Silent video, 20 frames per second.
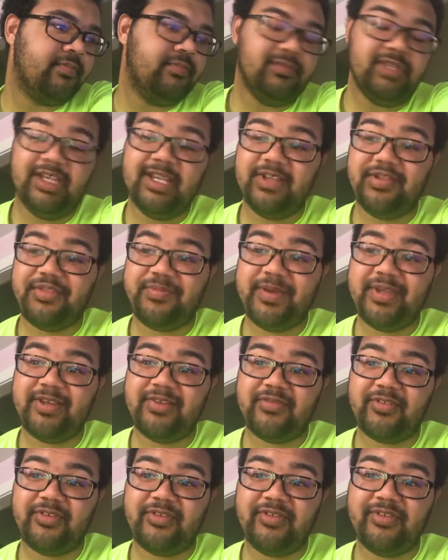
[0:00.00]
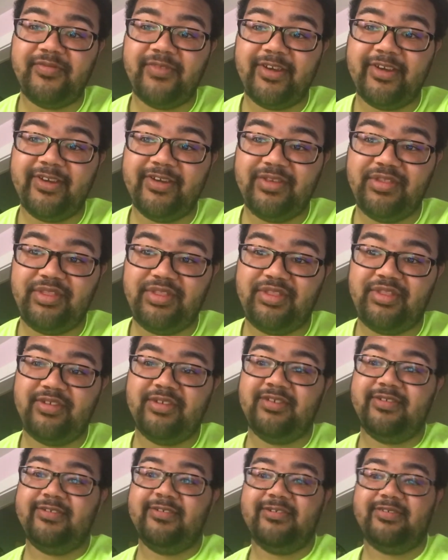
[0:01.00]
And speaking of the coronavirus,
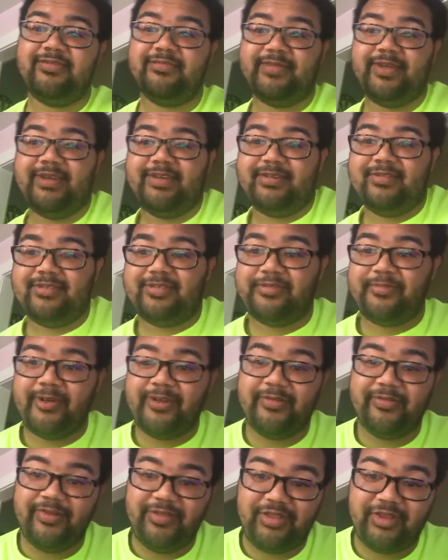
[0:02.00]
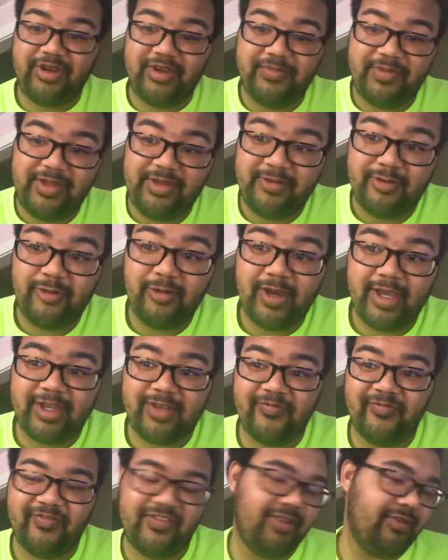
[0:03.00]
oh man, tomorrow is going to be quite
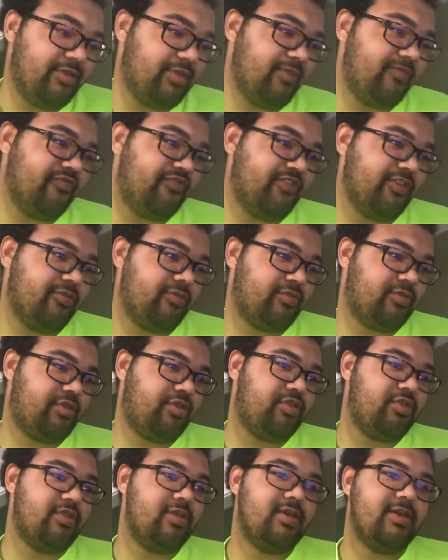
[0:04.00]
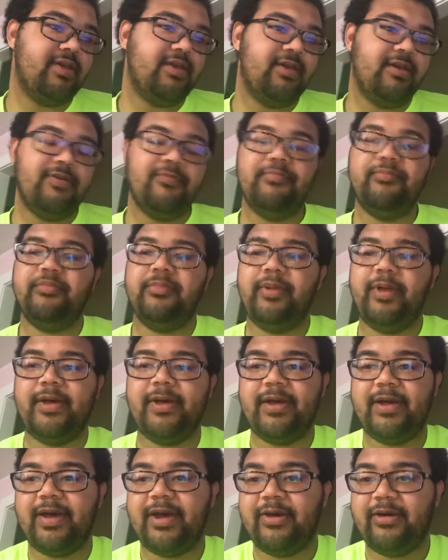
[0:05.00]
confusing, folks.
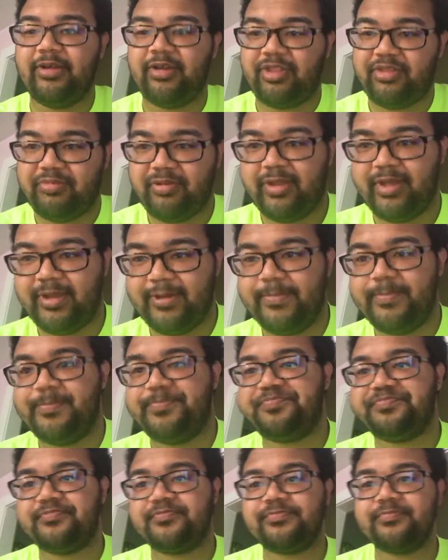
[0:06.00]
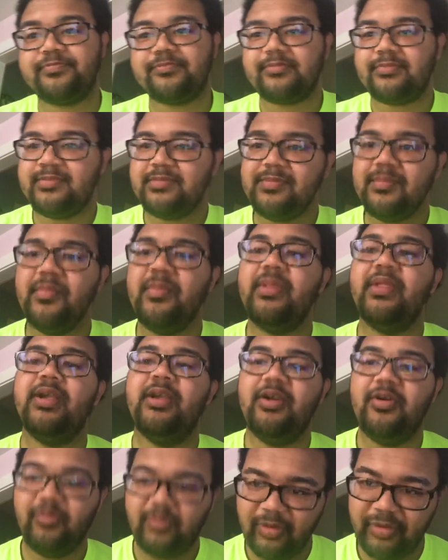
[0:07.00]
I'll explain.
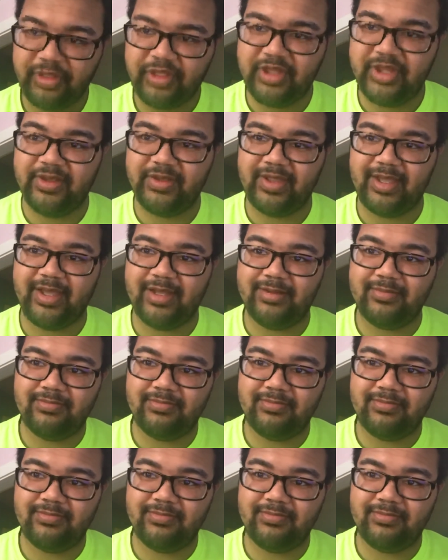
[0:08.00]
We'll see you then.